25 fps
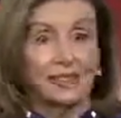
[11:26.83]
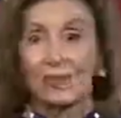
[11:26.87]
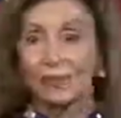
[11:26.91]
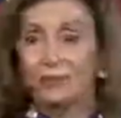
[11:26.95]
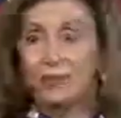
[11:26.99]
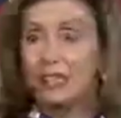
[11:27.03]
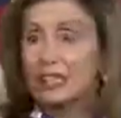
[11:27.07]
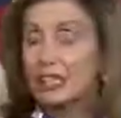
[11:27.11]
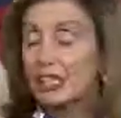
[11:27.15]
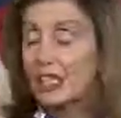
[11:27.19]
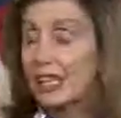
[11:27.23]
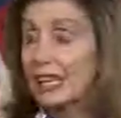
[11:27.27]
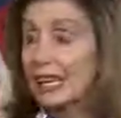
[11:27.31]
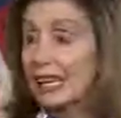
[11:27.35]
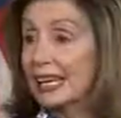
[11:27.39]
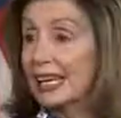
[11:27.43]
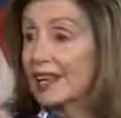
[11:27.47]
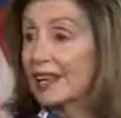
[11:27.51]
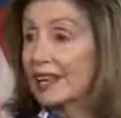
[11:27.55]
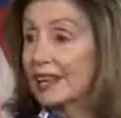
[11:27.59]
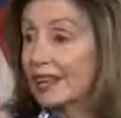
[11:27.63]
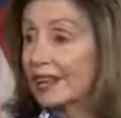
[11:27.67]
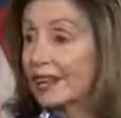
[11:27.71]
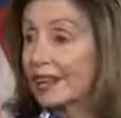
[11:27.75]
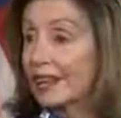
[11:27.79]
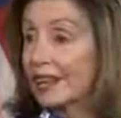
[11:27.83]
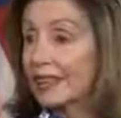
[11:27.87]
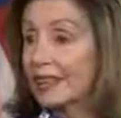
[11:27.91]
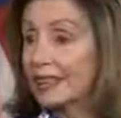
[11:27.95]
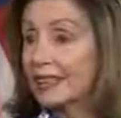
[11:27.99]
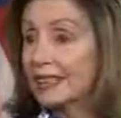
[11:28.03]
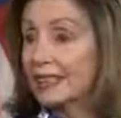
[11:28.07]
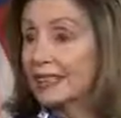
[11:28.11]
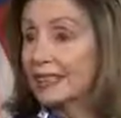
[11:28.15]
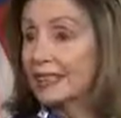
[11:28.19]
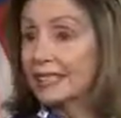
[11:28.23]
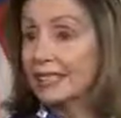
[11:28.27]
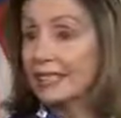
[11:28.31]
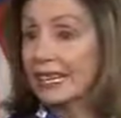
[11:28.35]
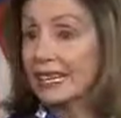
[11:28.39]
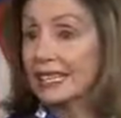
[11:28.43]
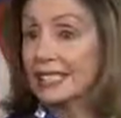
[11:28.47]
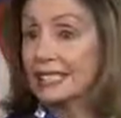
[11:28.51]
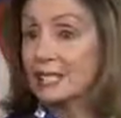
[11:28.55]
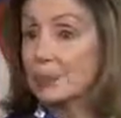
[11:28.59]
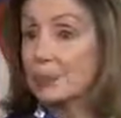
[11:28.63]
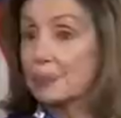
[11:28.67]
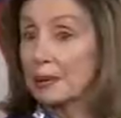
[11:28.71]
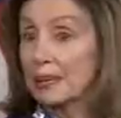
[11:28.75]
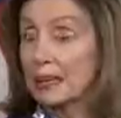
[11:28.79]
Richie Neal
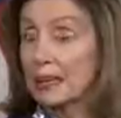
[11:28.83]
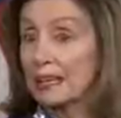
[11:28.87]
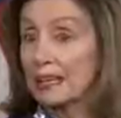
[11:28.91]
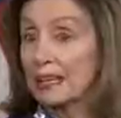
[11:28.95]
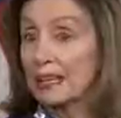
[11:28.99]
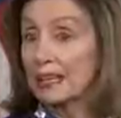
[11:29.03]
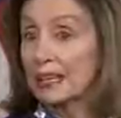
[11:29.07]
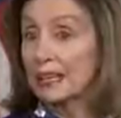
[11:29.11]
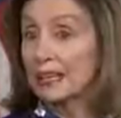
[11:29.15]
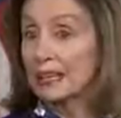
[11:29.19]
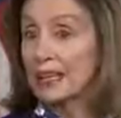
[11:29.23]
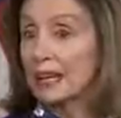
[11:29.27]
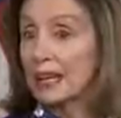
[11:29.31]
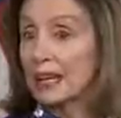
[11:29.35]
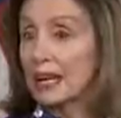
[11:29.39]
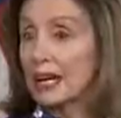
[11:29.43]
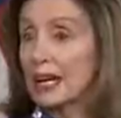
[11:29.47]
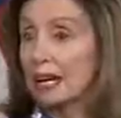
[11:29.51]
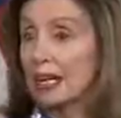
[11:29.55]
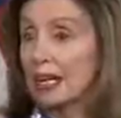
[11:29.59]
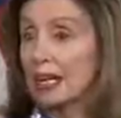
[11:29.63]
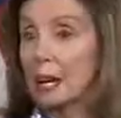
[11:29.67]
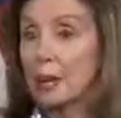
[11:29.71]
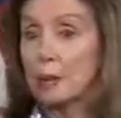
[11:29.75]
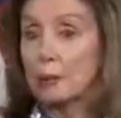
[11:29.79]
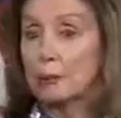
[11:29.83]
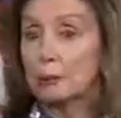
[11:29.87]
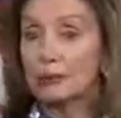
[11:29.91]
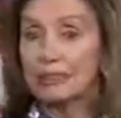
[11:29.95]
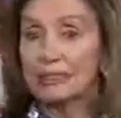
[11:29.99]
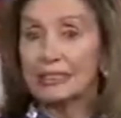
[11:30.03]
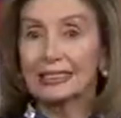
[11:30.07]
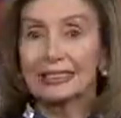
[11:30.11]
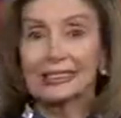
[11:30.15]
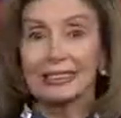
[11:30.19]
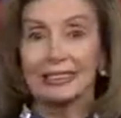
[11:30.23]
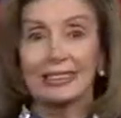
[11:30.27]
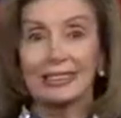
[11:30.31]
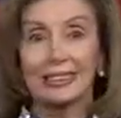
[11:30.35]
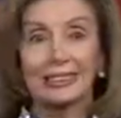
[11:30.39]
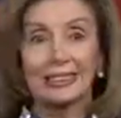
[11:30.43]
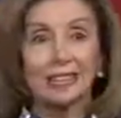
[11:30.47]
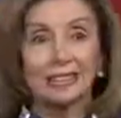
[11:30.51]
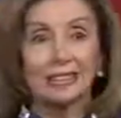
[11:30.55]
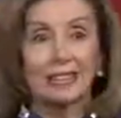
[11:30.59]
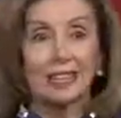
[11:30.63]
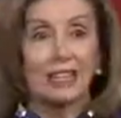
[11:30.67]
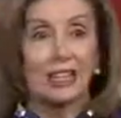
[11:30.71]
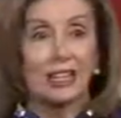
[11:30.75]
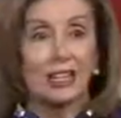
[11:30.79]
has been completely